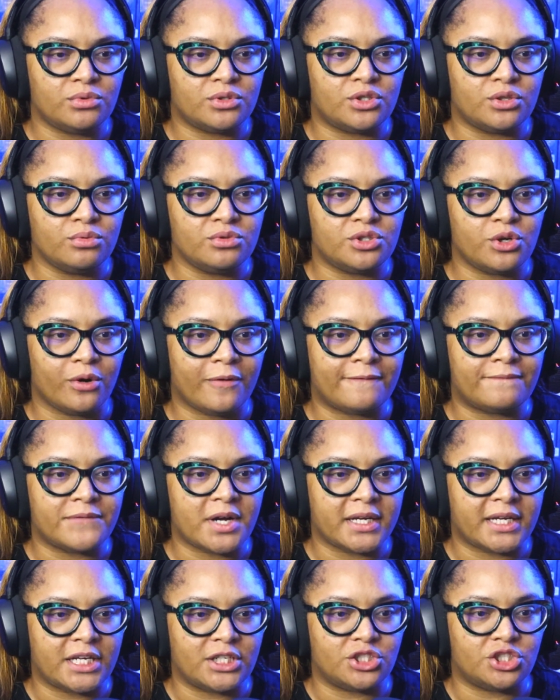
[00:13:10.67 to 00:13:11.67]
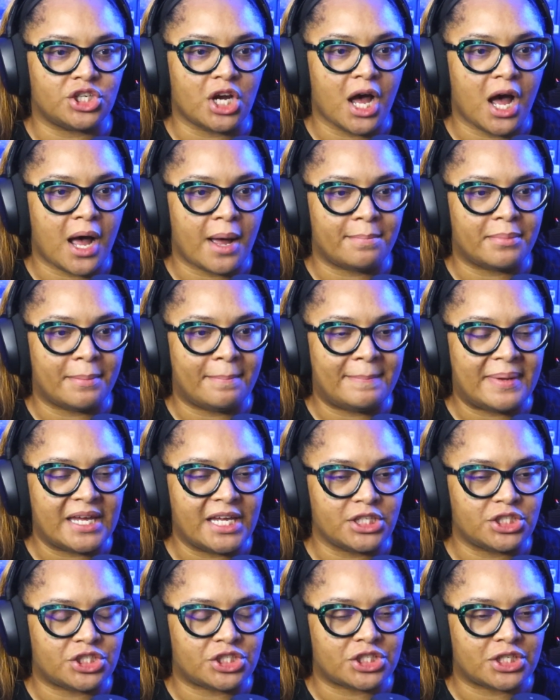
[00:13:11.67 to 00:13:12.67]
You do your fucking job,
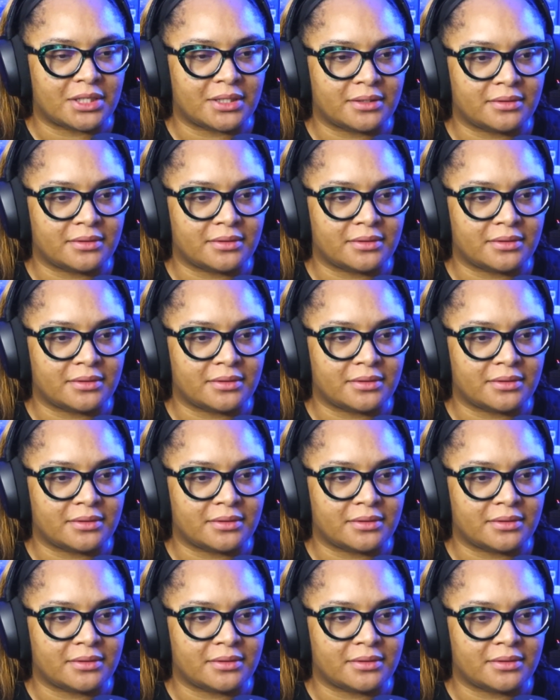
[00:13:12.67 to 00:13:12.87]
bitch.